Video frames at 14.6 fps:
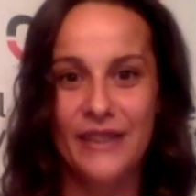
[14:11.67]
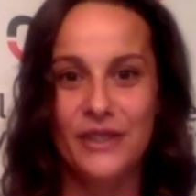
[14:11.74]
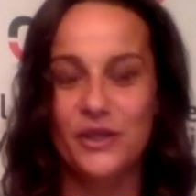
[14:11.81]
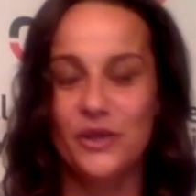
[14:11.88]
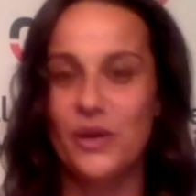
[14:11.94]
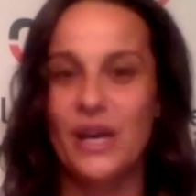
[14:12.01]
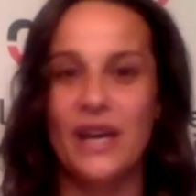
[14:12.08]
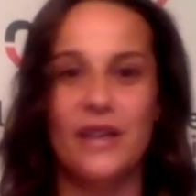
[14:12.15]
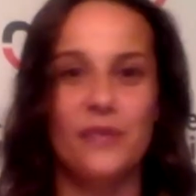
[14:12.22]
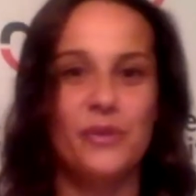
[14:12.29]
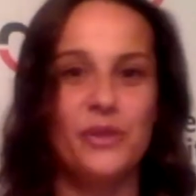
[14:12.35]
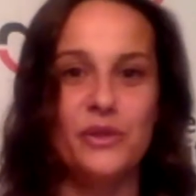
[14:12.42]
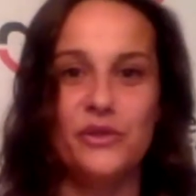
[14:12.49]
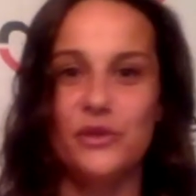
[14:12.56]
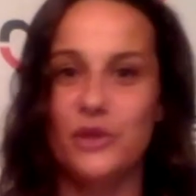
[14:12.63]
you know, I had a
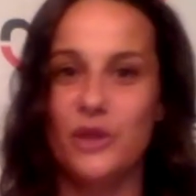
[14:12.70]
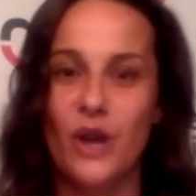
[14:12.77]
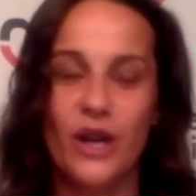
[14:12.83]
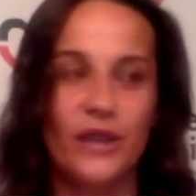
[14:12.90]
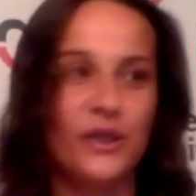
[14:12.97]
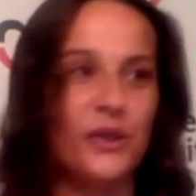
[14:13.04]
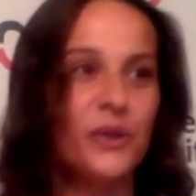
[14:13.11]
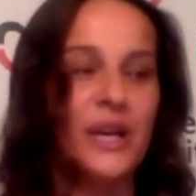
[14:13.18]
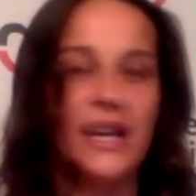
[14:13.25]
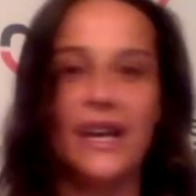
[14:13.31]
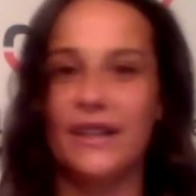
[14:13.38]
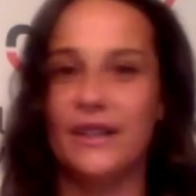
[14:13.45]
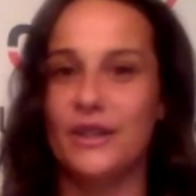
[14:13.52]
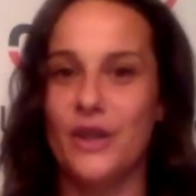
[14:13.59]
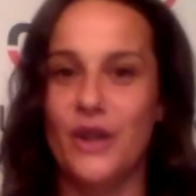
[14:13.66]
beautiful condo, I had
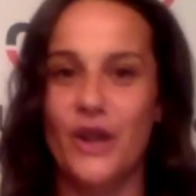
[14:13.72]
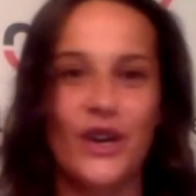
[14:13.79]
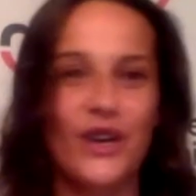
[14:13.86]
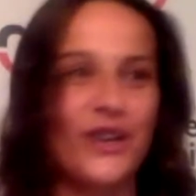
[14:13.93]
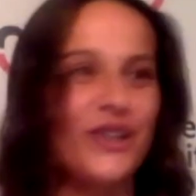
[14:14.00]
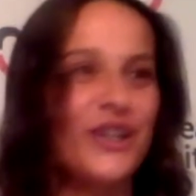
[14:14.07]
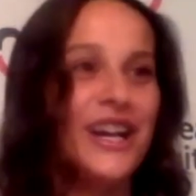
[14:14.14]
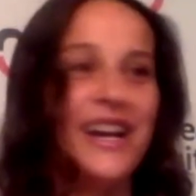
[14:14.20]
a car,